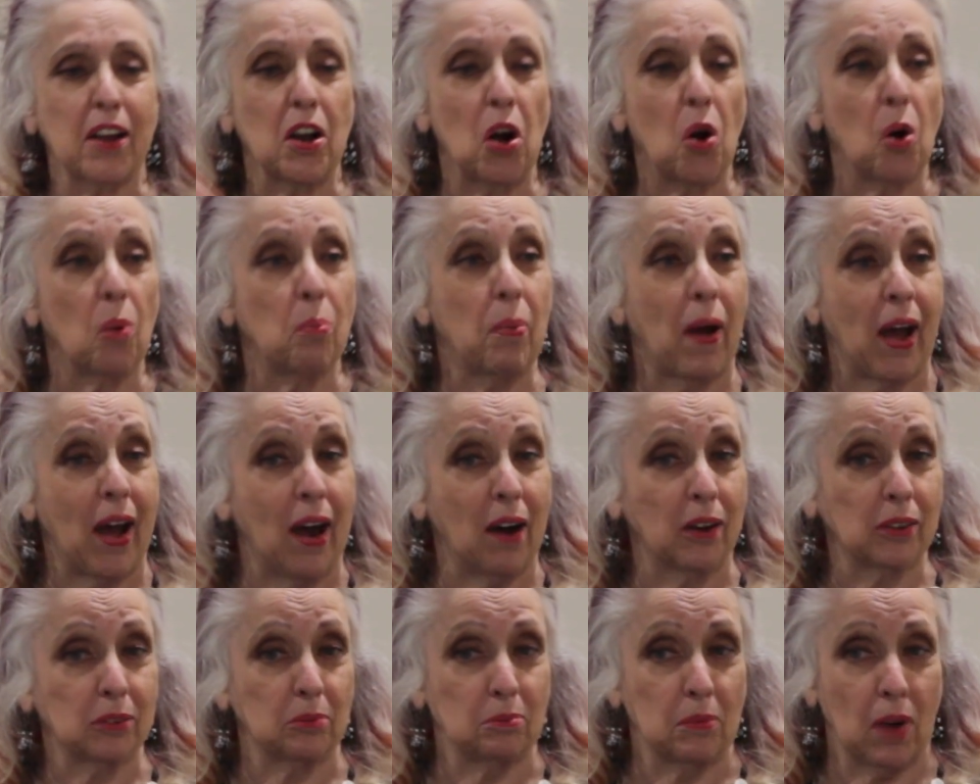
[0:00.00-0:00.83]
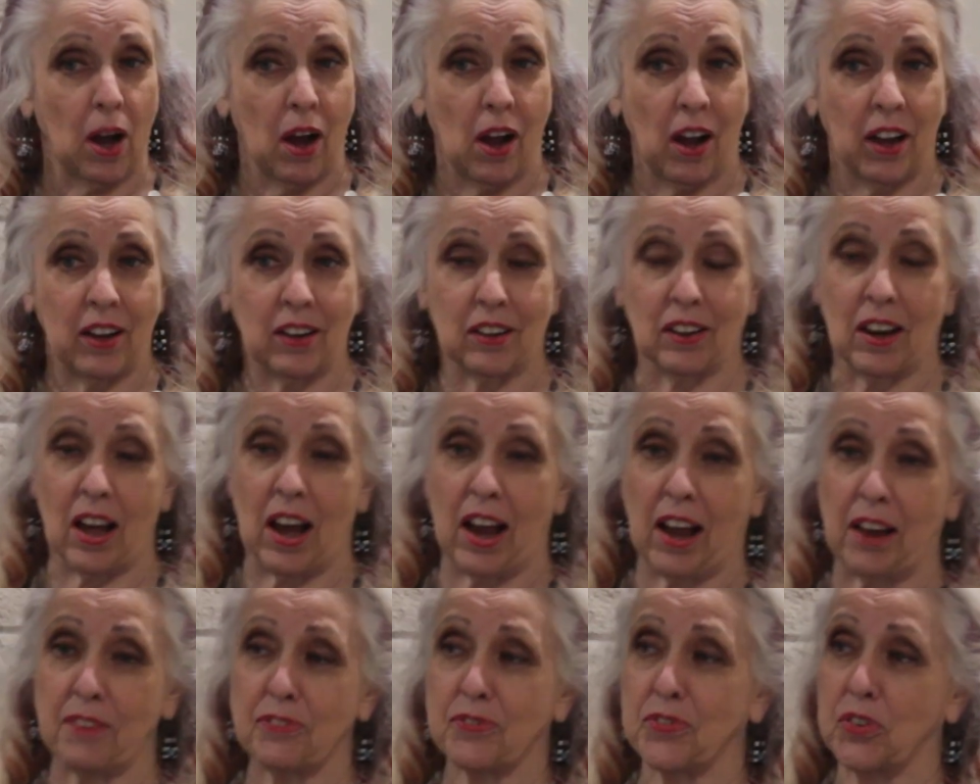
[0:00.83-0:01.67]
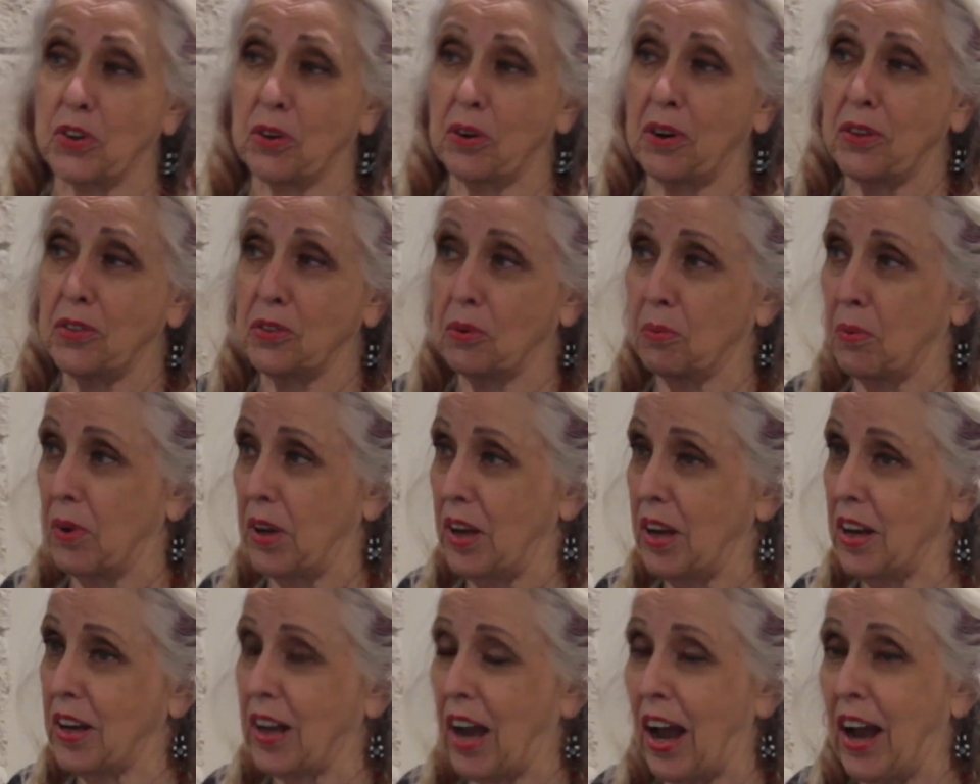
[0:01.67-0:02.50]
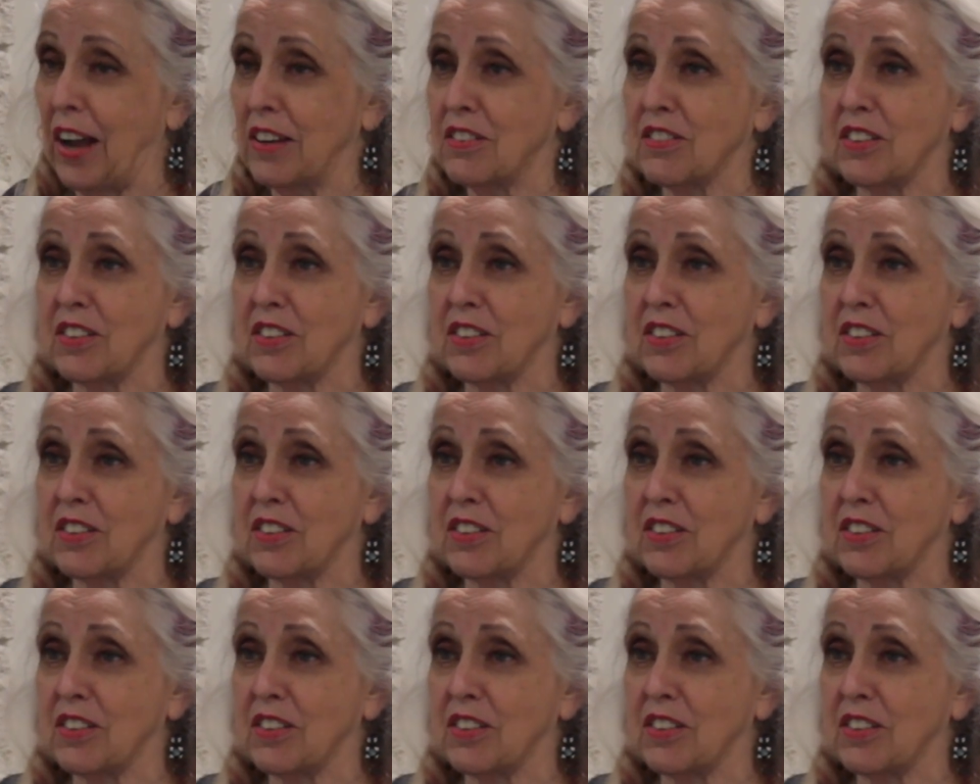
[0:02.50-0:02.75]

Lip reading: I go about my life during the week. I